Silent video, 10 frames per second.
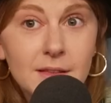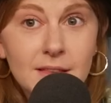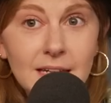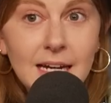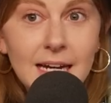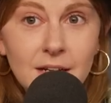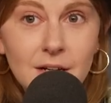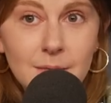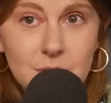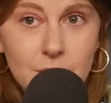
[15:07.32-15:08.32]
thing I ended
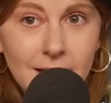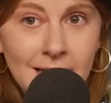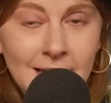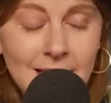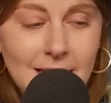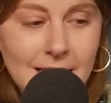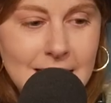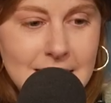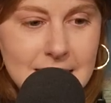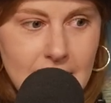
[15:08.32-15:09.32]
up doing
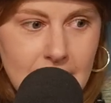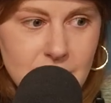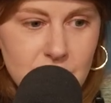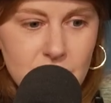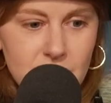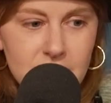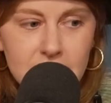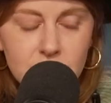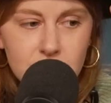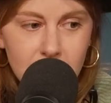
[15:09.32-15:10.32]
is I
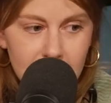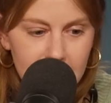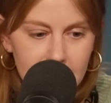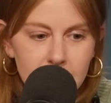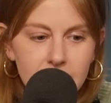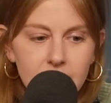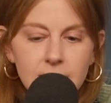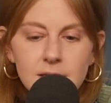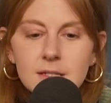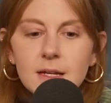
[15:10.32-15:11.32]
stitched in
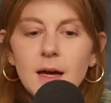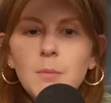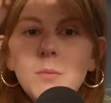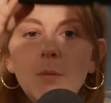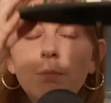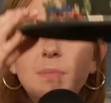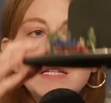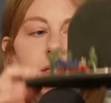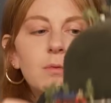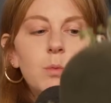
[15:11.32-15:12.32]
this
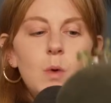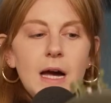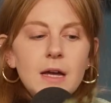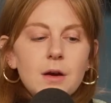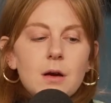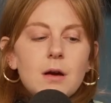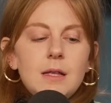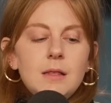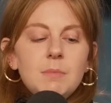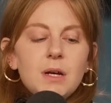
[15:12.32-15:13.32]
piece of wire
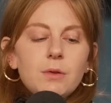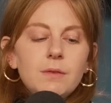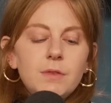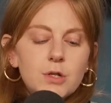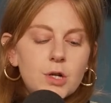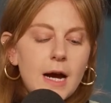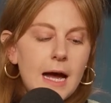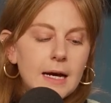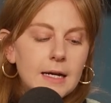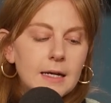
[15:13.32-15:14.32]
in the middle of the
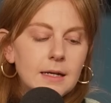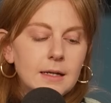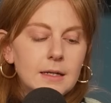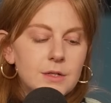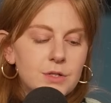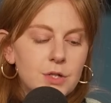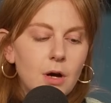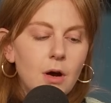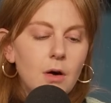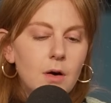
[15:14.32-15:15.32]
track.
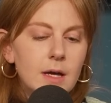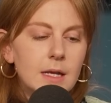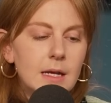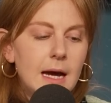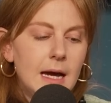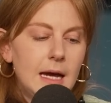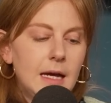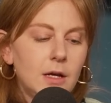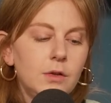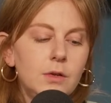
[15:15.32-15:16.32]
So, and then
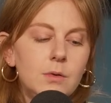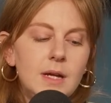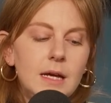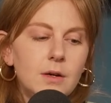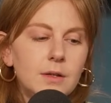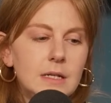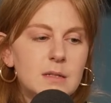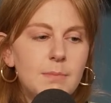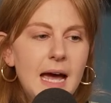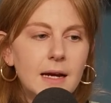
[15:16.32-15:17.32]
I glued in all
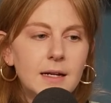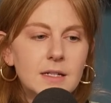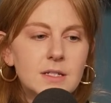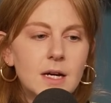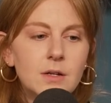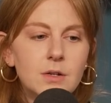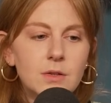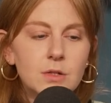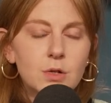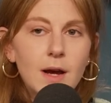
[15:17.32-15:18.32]
these magnets under
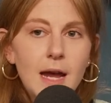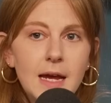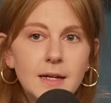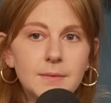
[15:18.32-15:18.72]
the train.